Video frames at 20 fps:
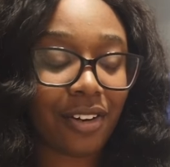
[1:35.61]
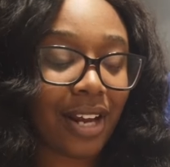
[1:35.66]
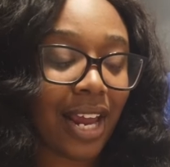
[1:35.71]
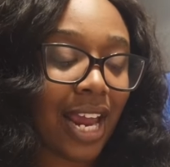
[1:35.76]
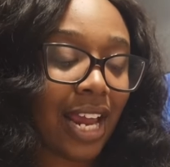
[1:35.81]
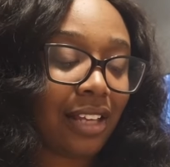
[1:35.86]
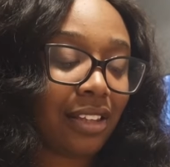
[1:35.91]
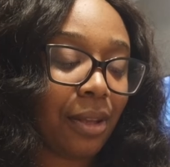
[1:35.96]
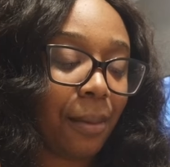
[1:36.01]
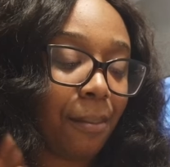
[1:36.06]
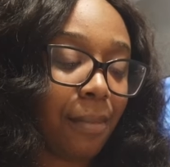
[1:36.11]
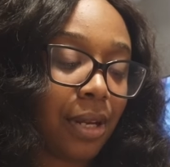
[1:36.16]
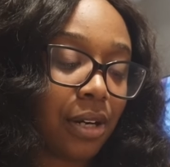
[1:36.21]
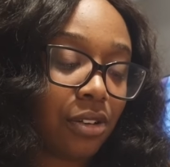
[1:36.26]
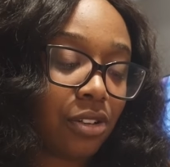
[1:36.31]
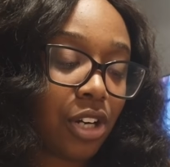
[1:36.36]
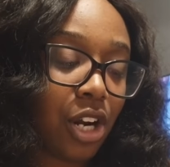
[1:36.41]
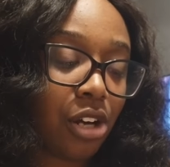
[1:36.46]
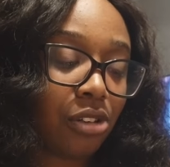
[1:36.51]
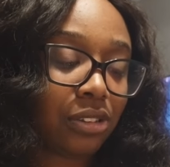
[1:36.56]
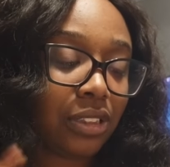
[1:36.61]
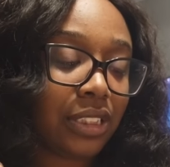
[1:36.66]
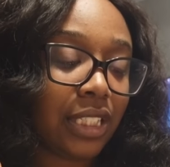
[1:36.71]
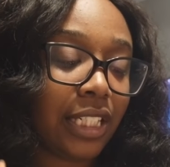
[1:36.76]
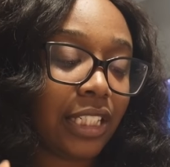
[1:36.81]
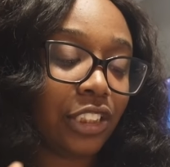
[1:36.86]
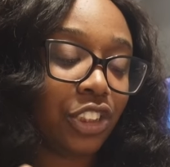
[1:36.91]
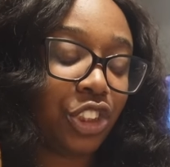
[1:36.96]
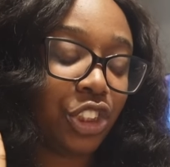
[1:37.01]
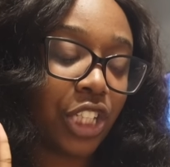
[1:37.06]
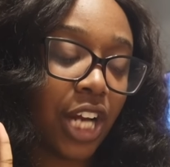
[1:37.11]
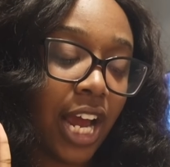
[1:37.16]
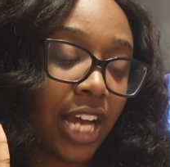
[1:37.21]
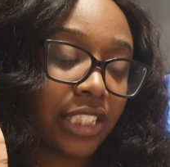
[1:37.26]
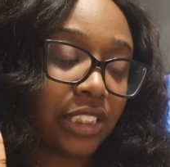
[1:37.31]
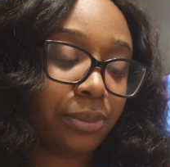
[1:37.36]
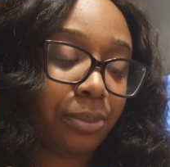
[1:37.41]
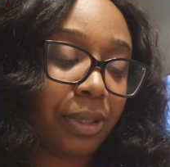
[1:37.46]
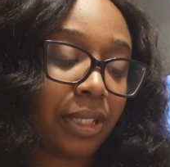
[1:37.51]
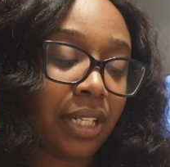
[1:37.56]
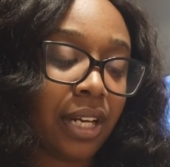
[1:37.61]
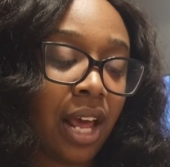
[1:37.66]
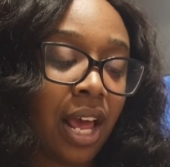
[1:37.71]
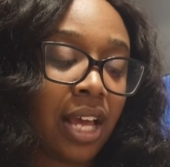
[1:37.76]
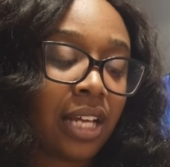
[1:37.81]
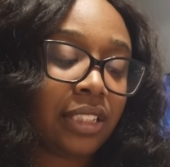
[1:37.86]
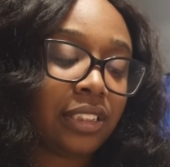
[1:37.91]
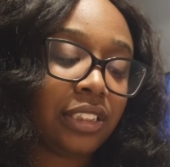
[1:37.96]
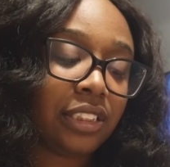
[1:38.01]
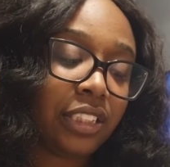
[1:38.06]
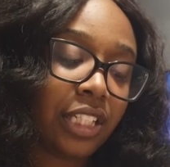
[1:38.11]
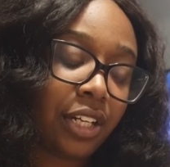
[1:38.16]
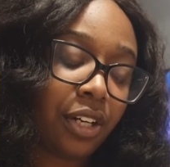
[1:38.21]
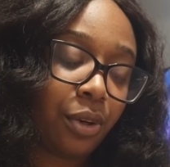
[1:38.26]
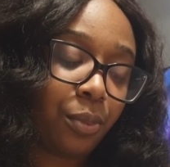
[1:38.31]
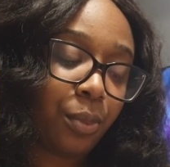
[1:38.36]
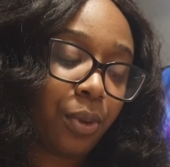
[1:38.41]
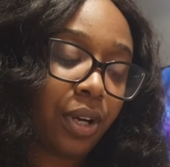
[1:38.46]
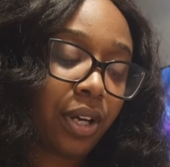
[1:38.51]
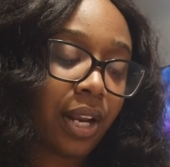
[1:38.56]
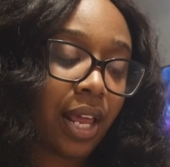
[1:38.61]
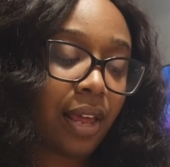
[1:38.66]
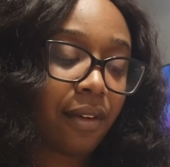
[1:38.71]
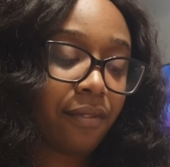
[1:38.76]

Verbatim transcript: Okay, the middle notes is jasmine, cedarwood,